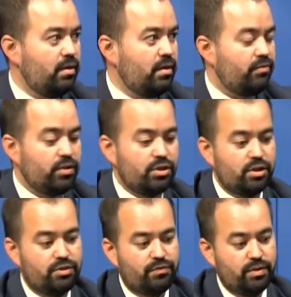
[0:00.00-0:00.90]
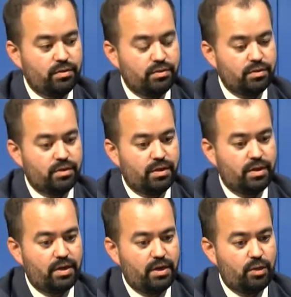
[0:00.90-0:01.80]
If the judge feels that
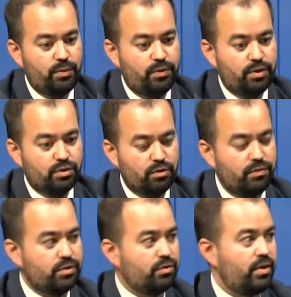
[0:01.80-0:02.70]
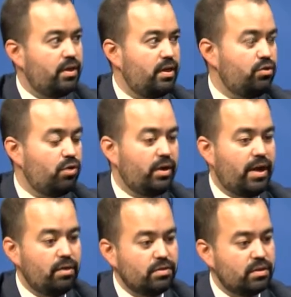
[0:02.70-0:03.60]
they need community service or they need drug
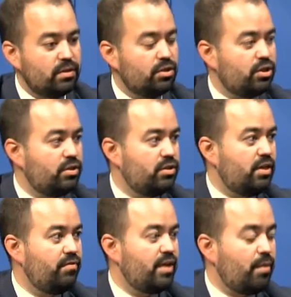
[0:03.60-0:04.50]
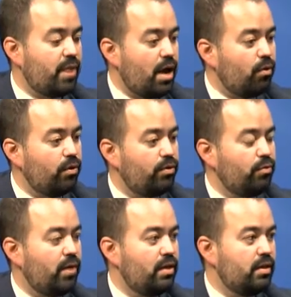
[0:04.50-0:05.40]
counseling, the judge is given that power under
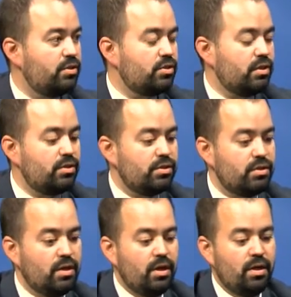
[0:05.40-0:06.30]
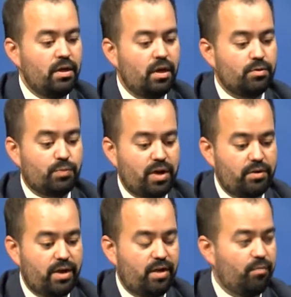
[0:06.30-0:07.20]
my legislation. I was proud
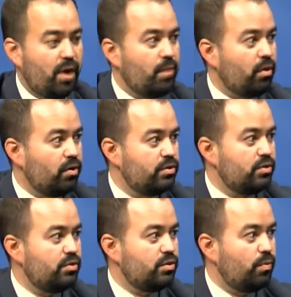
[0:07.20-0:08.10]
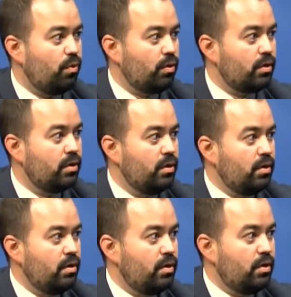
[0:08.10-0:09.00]
to have bipartisan support
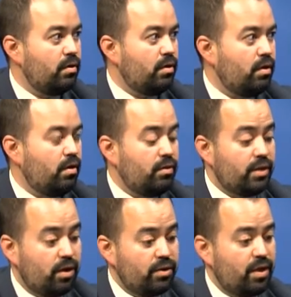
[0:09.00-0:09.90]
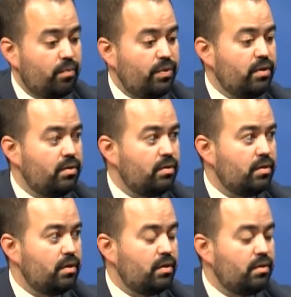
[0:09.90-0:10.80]
on that bill.
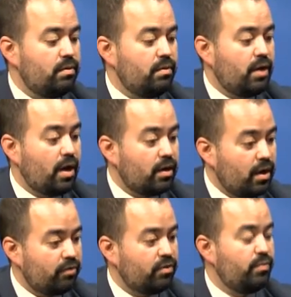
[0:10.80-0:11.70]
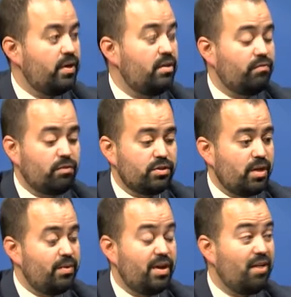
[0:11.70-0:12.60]
Got it out of committee the first
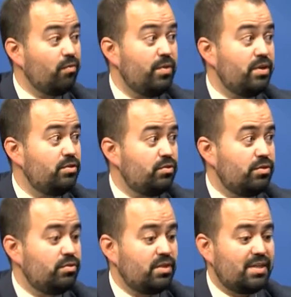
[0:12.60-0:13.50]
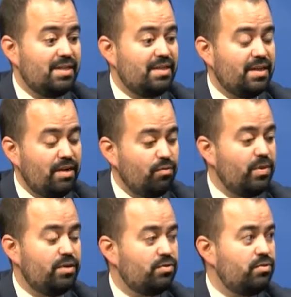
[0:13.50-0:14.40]
time it had ever been introduced. This idea had never
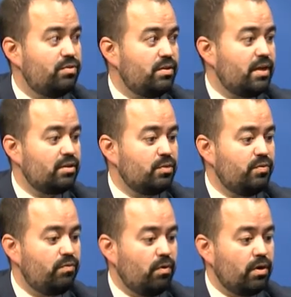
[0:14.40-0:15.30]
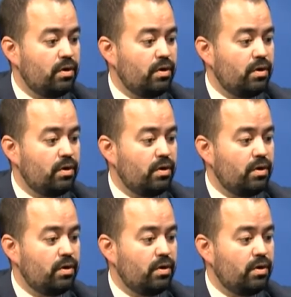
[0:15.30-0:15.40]
been introduced in Texas before.